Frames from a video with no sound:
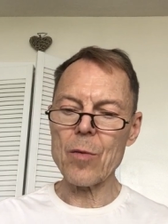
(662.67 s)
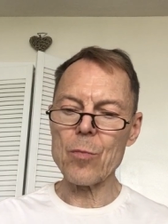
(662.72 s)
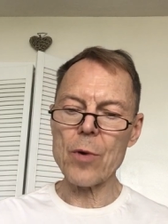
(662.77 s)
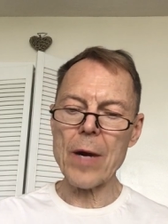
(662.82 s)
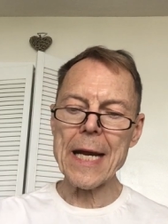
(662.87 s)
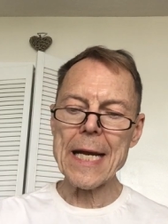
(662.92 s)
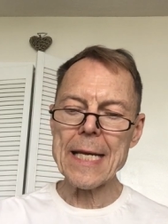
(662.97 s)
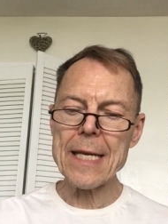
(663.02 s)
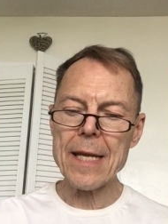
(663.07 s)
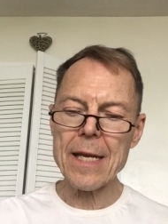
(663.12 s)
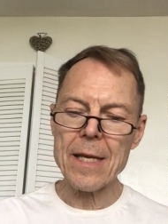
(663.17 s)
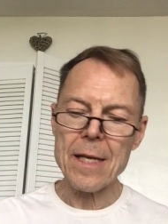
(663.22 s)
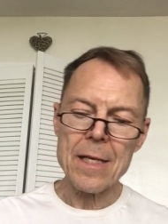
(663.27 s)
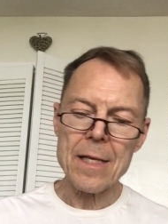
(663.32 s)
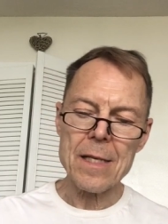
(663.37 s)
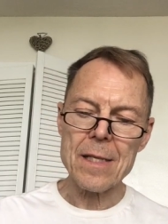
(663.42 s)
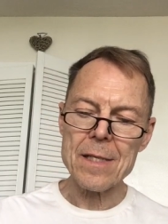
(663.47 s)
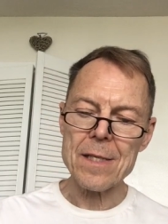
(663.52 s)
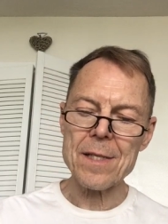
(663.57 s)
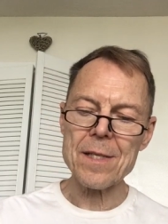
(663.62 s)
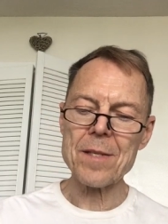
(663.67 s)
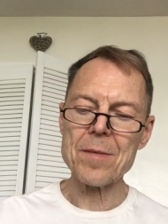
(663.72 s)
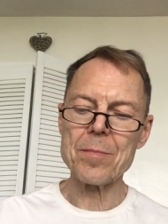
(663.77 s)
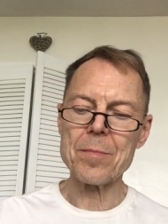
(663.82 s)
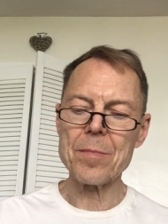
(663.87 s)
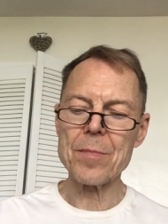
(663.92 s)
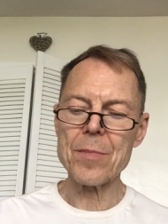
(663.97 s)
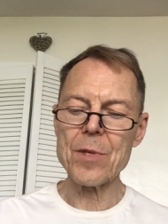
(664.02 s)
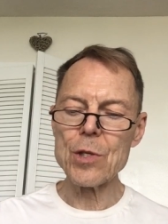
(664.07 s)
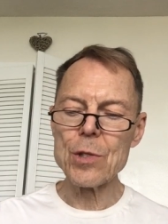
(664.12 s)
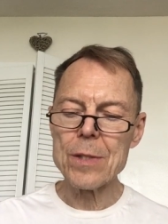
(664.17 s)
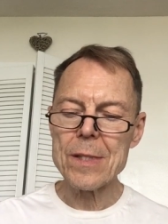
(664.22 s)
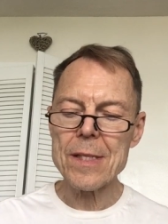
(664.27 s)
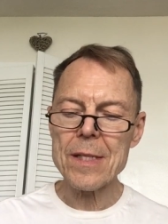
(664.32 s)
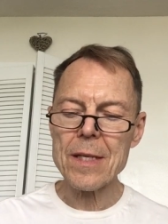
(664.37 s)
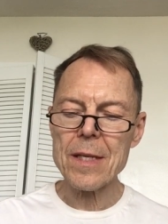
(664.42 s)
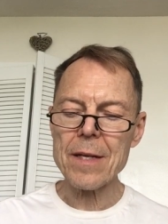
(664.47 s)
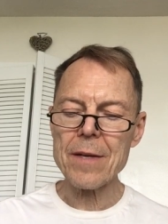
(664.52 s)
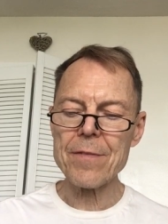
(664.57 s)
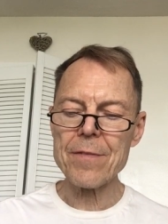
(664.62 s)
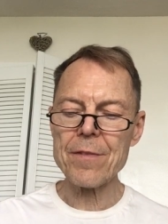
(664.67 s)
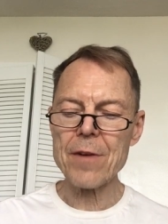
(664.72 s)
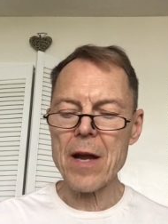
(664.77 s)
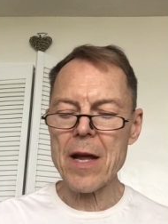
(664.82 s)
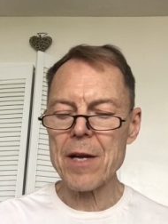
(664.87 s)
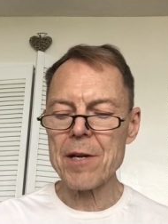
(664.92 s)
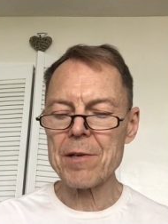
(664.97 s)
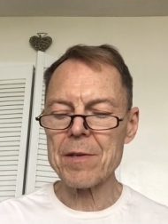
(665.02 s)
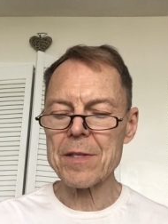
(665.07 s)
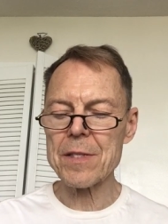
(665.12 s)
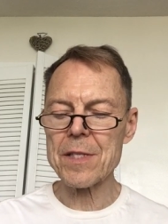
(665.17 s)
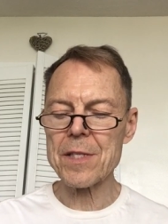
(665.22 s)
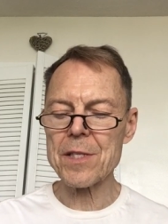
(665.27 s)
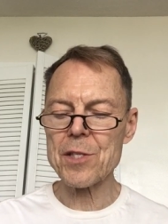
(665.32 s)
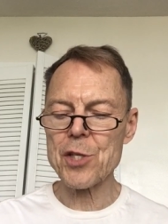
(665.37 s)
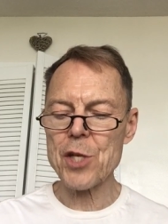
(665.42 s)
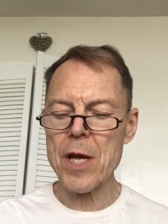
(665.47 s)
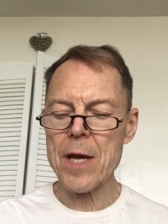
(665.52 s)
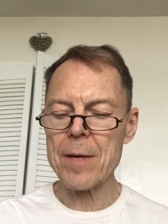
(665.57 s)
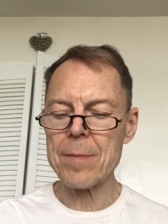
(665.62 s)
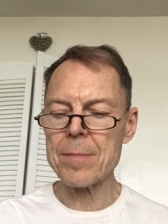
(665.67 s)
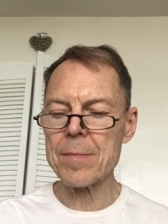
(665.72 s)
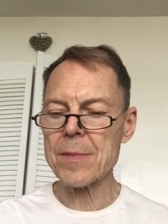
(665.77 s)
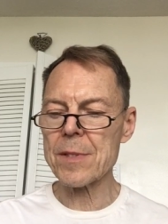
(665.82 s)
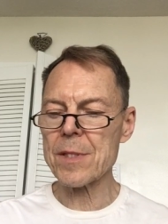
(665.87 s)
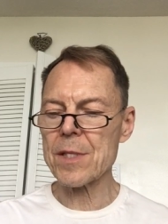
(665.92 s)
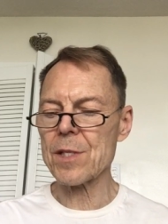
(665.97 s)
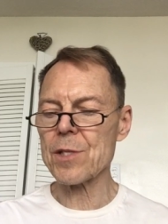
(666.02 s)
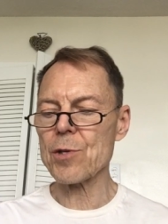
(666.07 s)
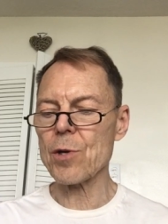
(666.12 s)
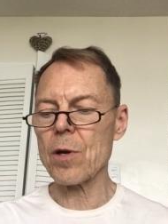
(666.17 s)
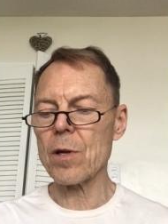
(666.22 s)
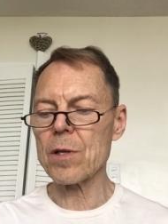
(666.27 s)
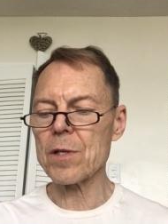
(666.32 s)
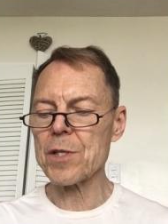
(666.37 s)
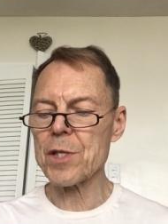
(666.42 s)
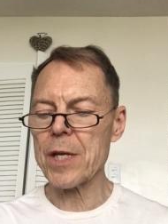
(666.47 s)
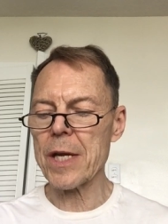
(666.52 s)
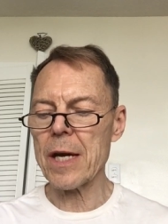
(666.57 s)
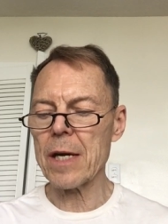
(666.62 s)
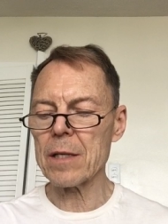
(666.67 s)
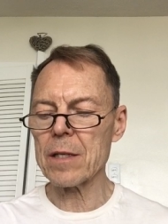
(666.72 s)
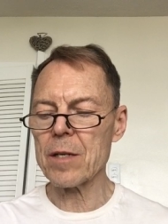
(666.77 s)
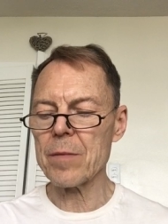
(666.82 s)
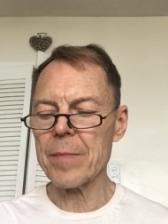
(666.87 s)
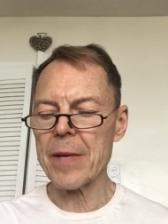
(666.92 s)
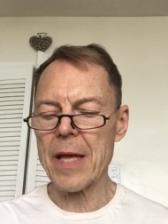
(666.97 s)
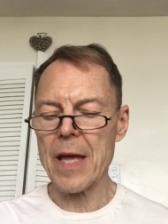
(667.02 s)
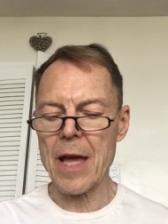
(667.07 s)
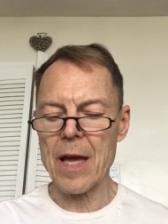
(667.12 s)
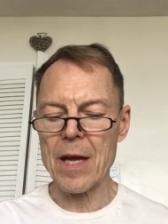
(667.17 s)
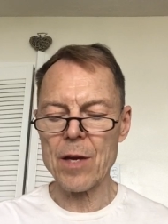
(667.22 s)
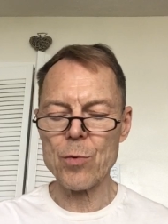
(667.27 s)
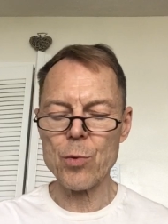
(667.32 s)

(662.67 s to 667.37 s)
writings, music, fragrance, gems, astrology, alchemy, and